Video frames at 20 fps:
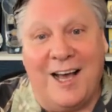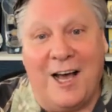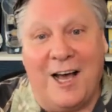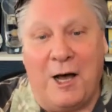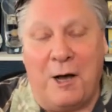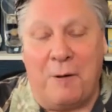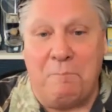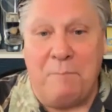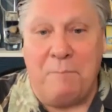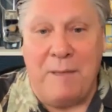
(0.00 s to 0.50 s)

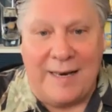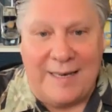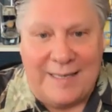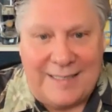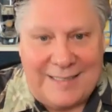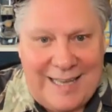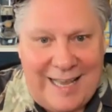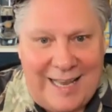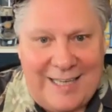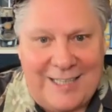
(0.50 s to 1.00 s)

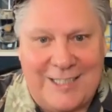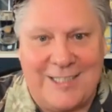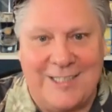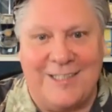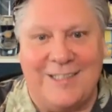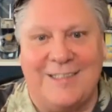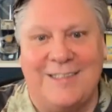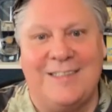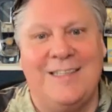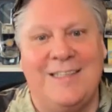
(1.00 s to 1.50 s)

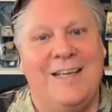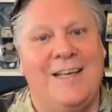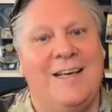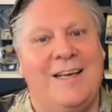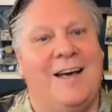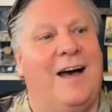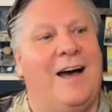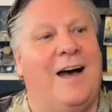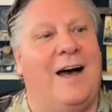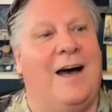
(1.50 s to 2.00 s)
meditation,
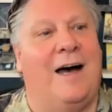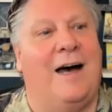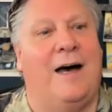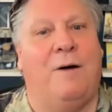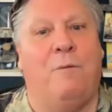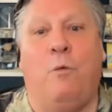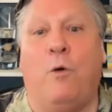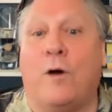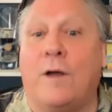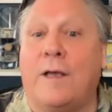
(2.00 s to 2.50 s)

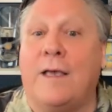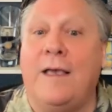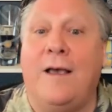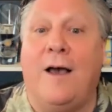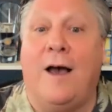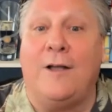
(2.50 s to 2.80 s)
working